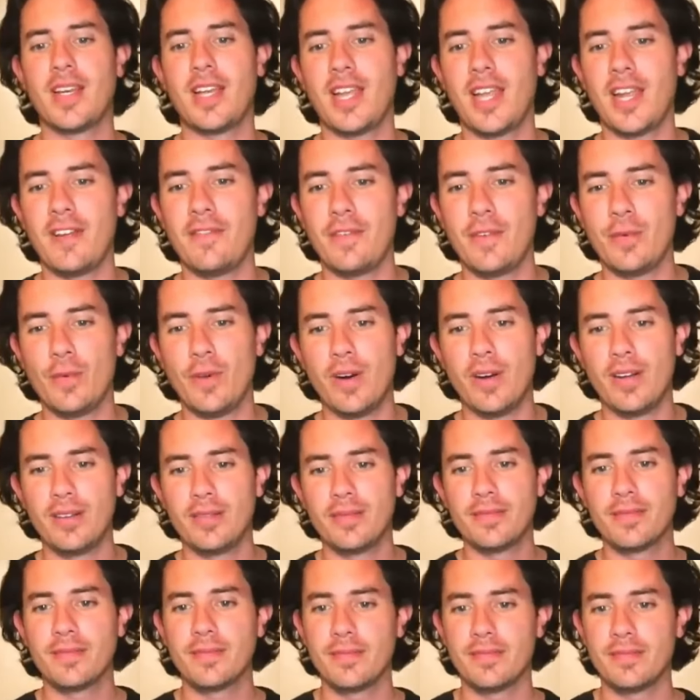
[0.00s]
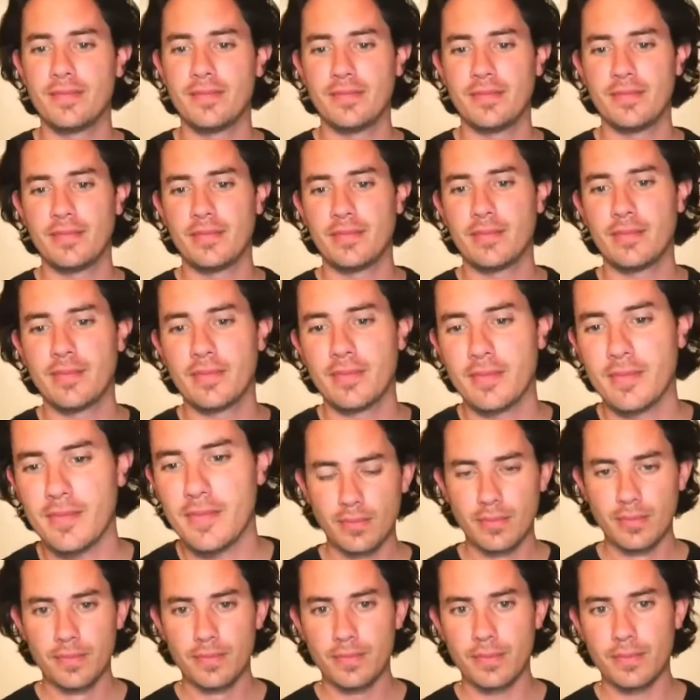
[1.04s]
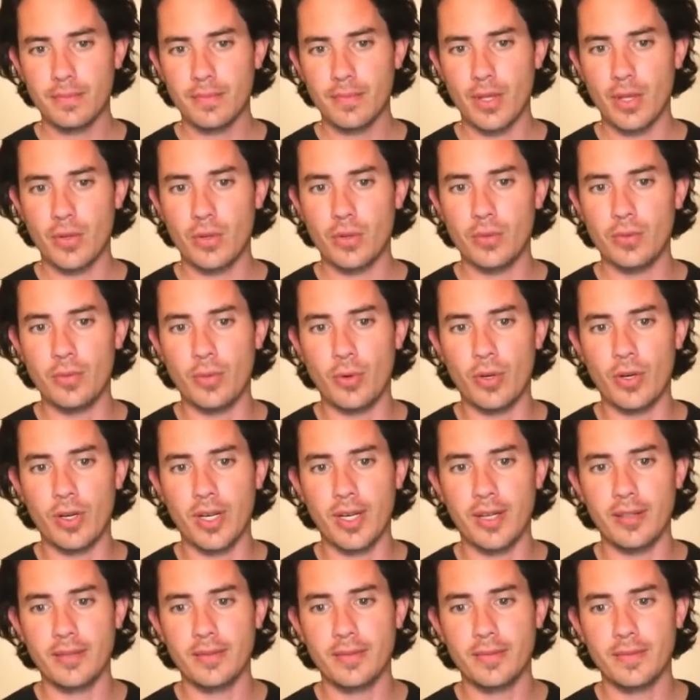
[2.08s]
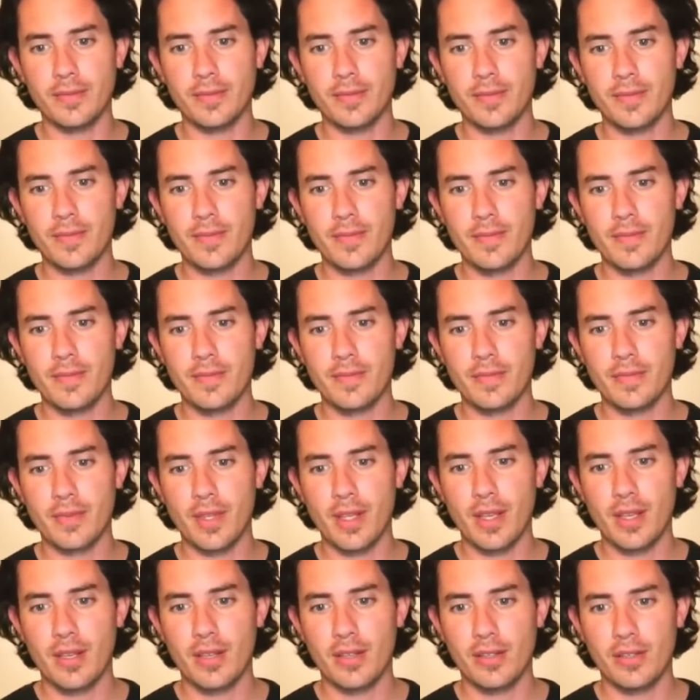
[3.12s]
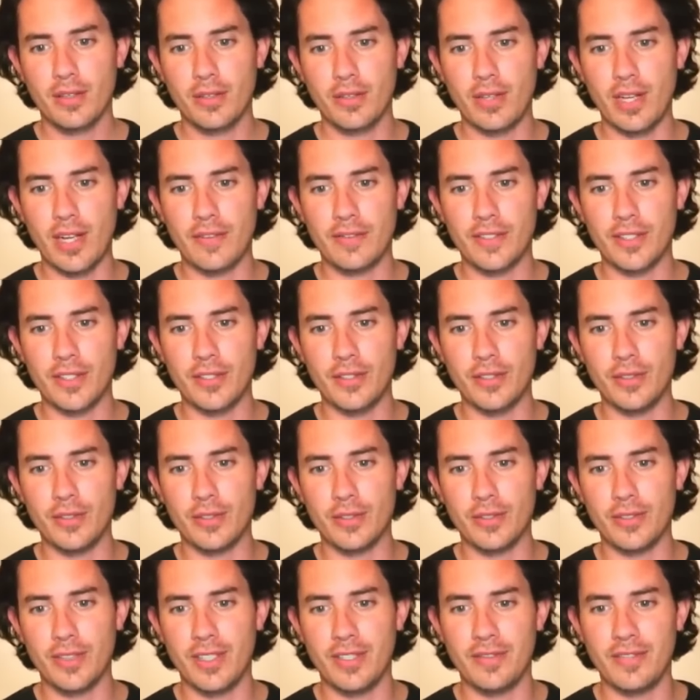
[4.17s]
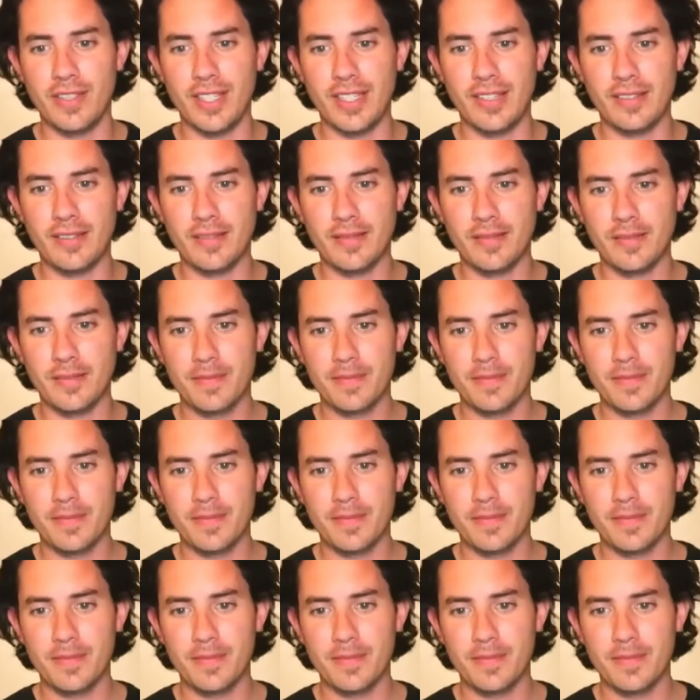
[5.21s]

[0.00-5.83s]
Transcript: Hi, everyone. Good morning, good afternoon, good evening.